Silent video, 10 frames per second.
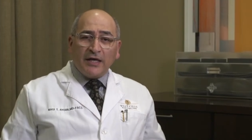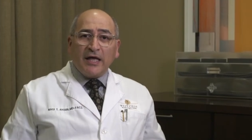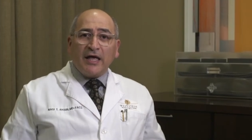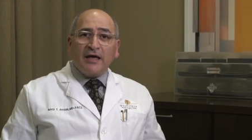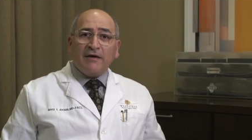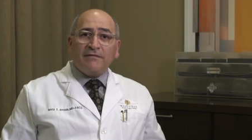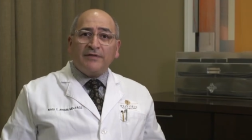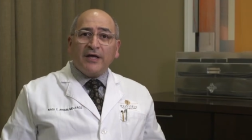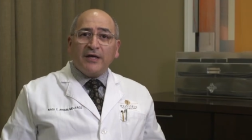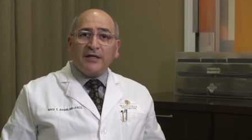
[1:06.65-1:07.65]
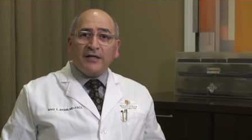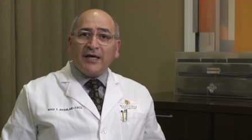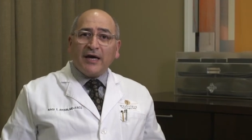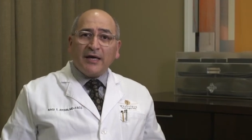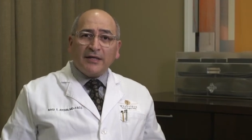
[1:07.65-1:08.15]
and have done the
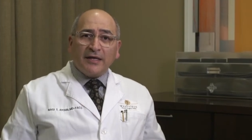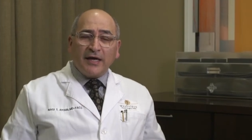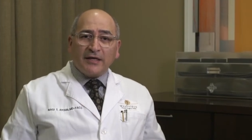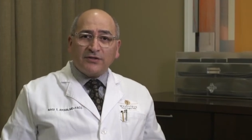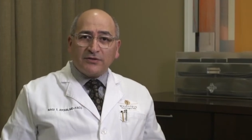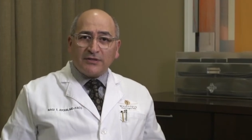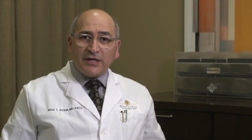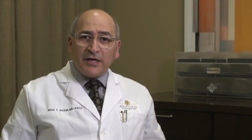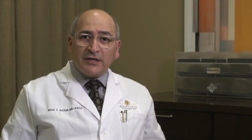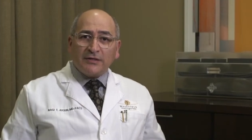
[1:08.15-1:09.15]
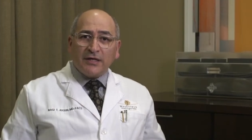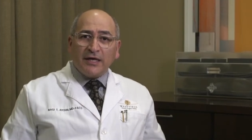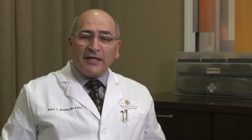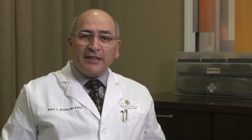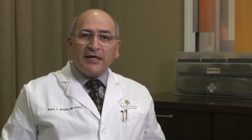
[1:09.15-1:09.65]
diet and exercise
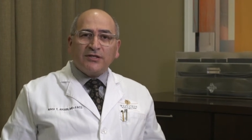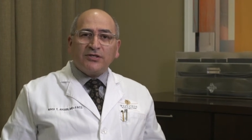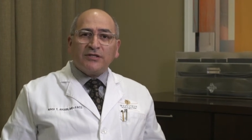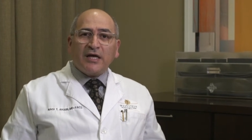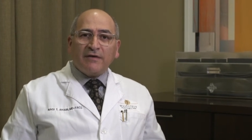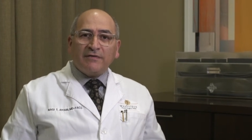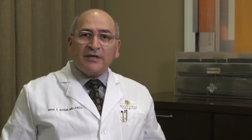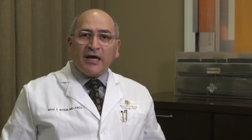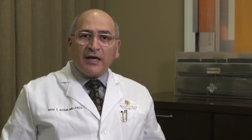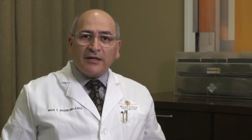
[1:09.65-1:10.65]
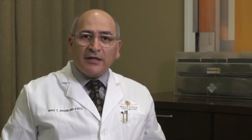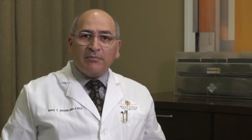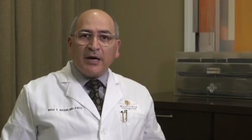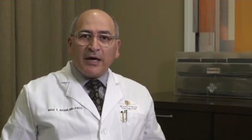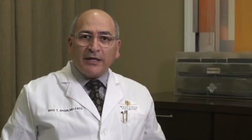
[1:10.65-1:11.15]
and they just haven't gotten the
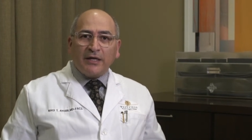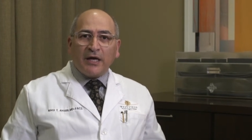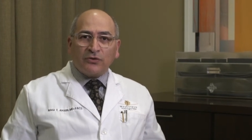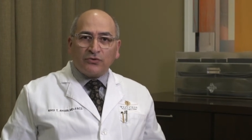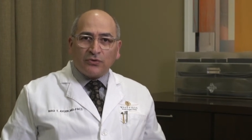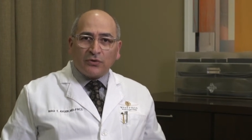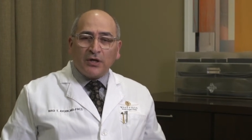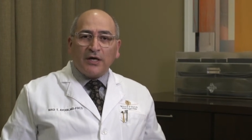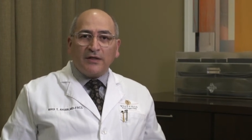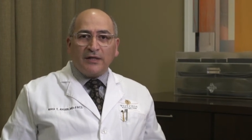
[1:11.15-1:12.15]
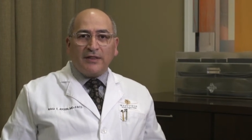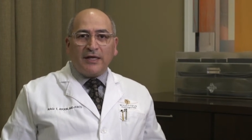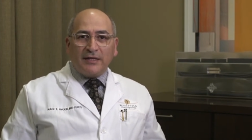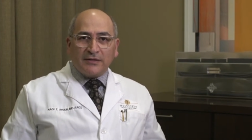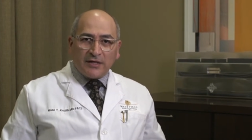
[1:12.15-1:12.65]
body contour that they
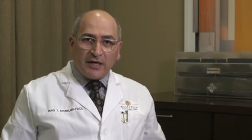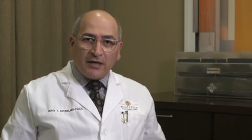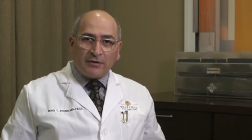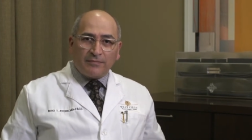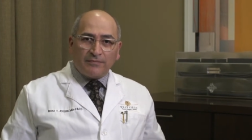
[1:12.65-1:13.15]
desire.